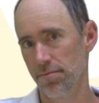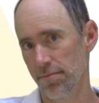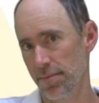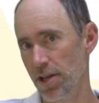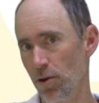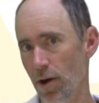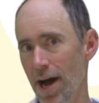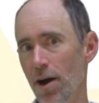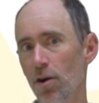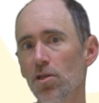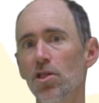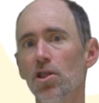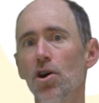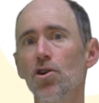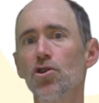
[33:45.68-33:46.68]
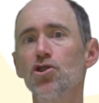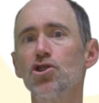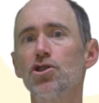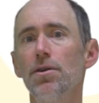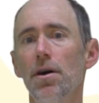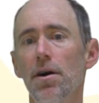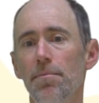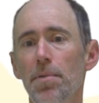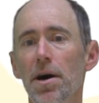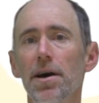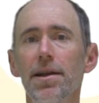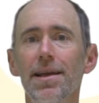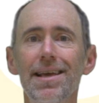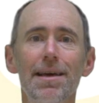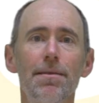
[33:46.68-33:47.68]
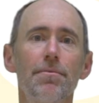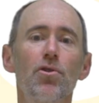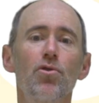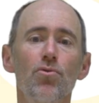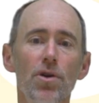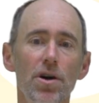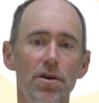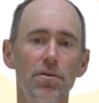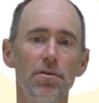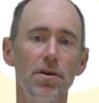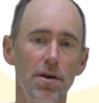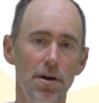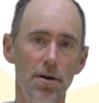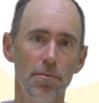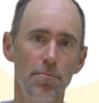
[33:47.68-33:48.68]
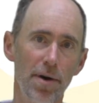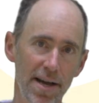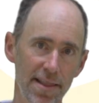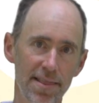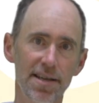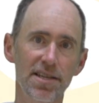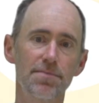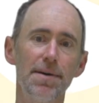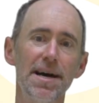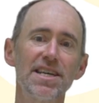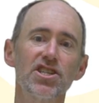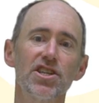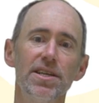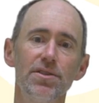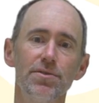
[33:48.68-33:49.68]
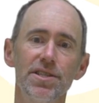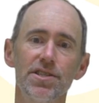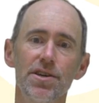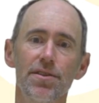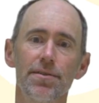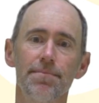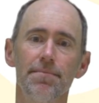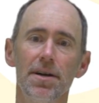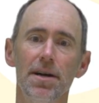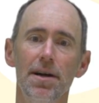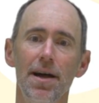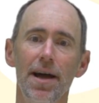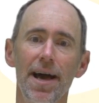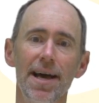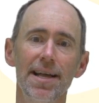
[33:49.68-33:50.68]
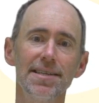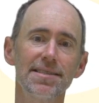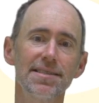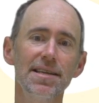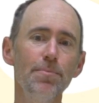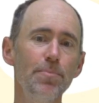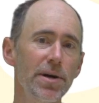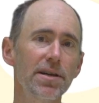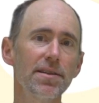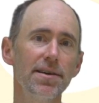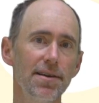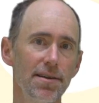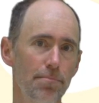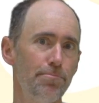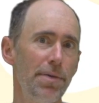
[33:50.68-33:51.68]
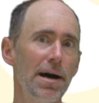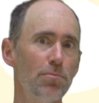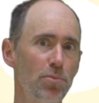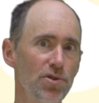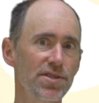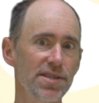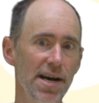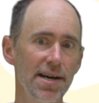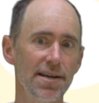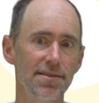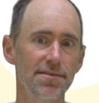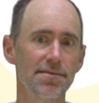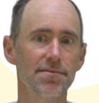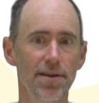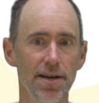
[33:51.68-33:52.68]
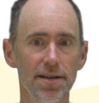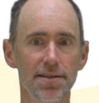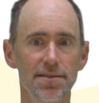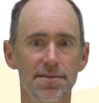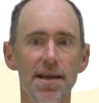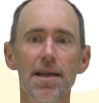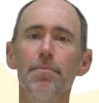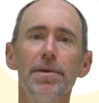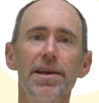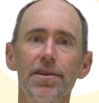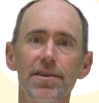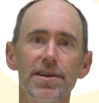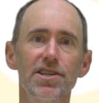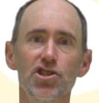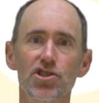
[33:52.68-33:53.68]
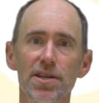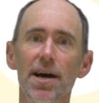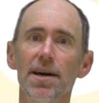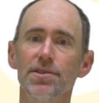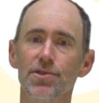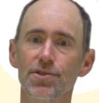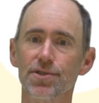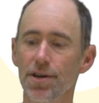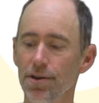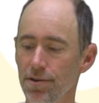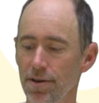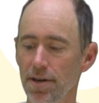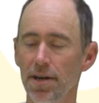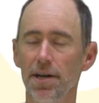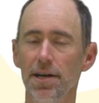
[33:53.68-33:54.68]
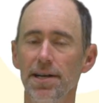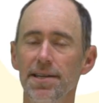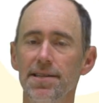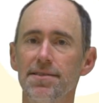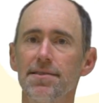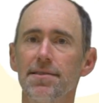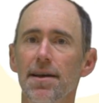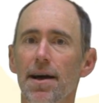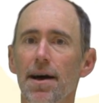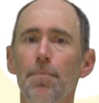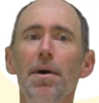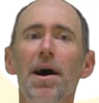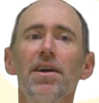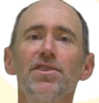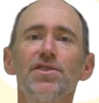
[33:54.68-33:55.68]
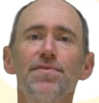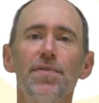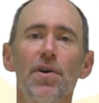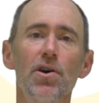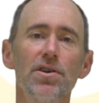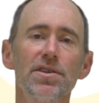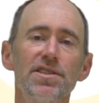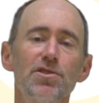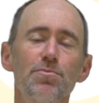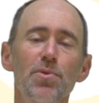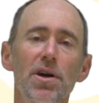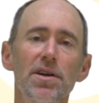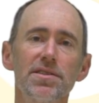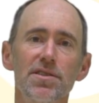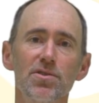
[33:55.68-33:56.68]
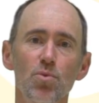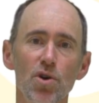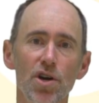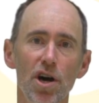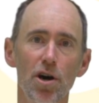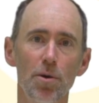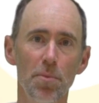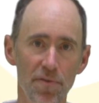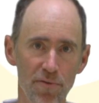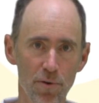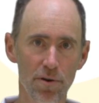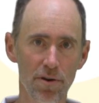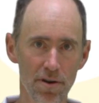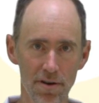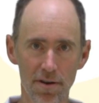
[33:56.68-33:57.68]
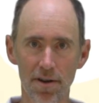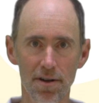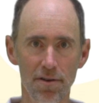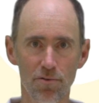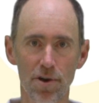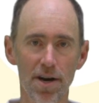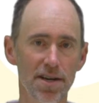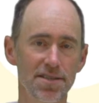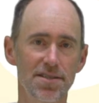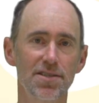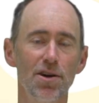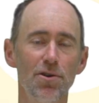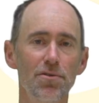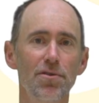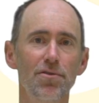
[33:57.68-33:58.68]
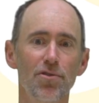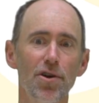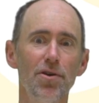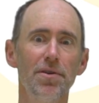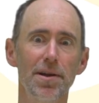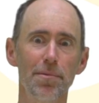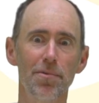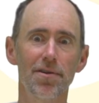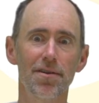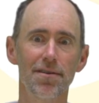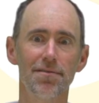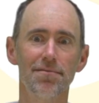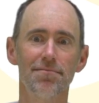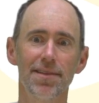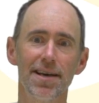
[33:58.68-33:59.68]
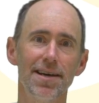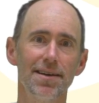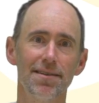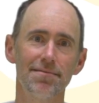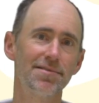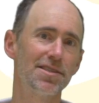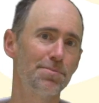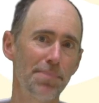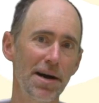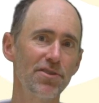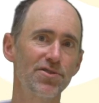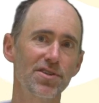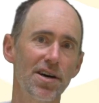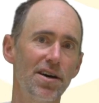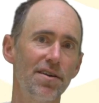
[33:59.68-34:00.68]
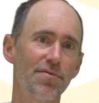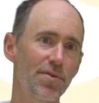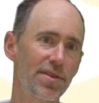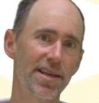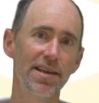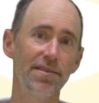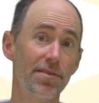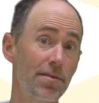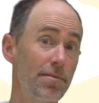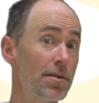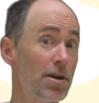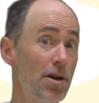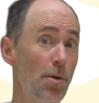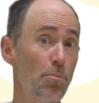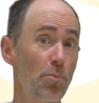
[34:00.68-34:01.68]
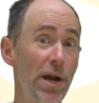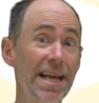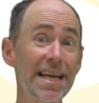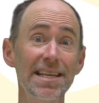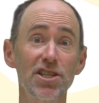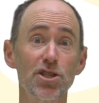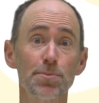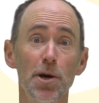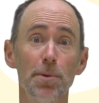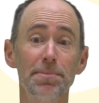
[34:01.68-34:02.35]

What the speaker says: large a body can grow by things bashing into each other. And it's typically pebble size, right? Centimeter-ish size or so is about as far as this process will go before rocks don't grow anymore. They just bounce off, or they even break into small